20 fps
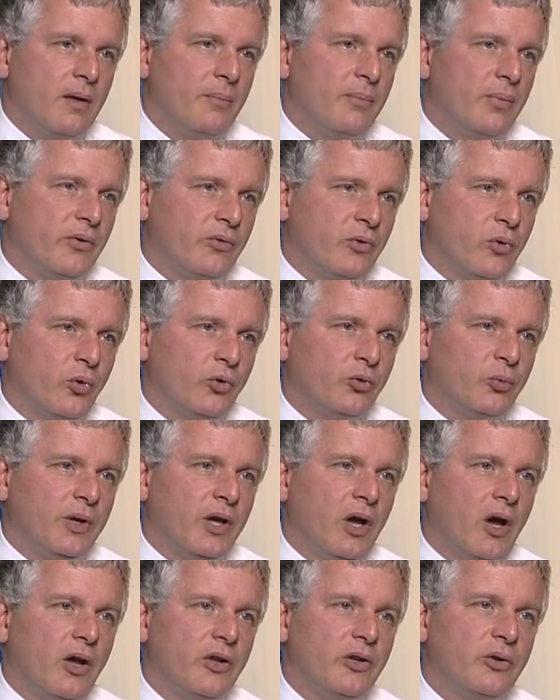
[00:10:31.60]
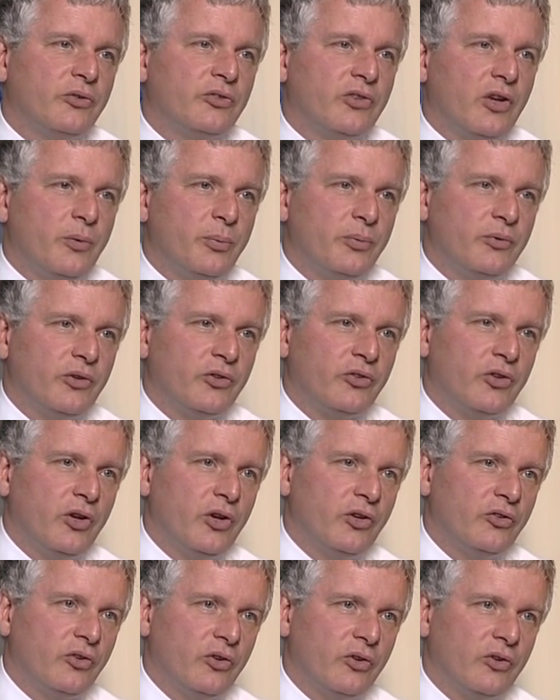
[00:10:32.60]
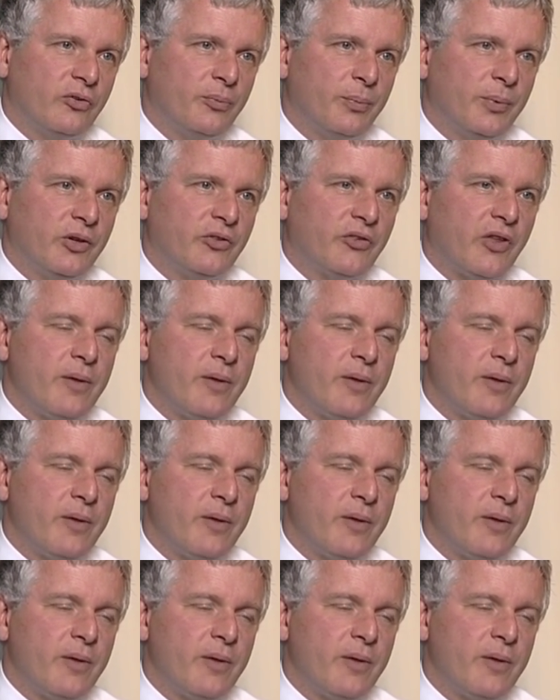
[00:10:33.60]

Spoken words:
But of course we can't use soap and detergents because